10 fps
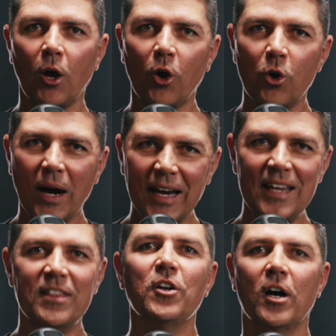who are
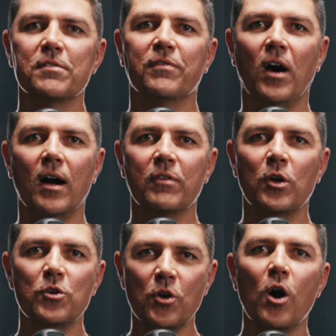in the 9 to 5,
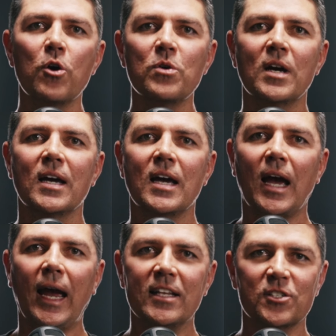who know
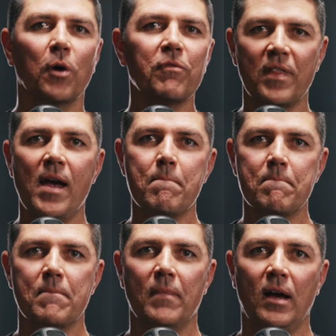it's not for them.
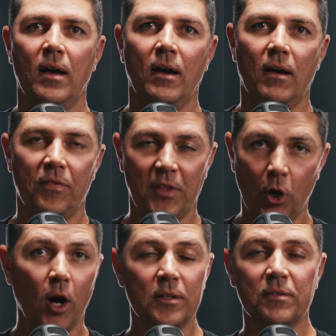The
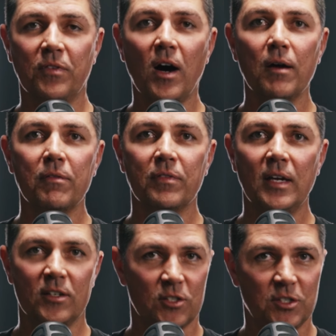9 to 5
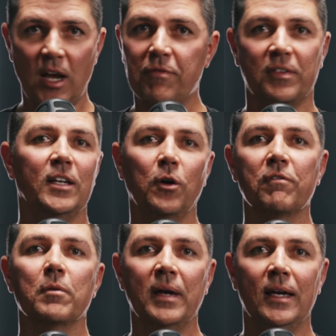is definitely not
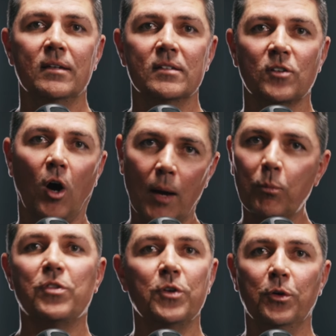for me. So I'm
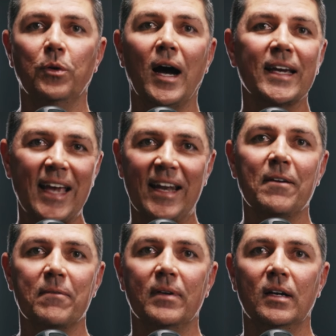with you. I get
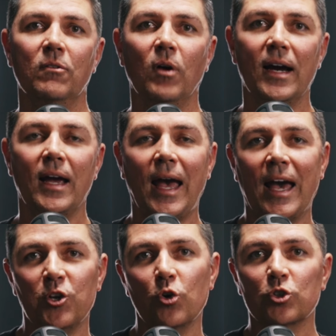it, right?
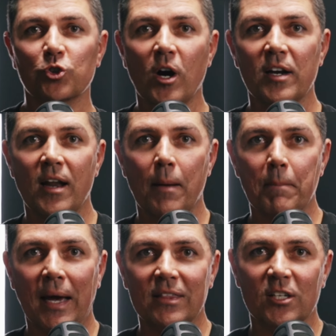And you're trying to now
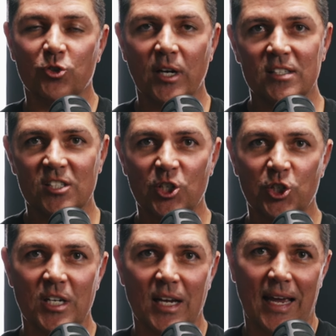make the transition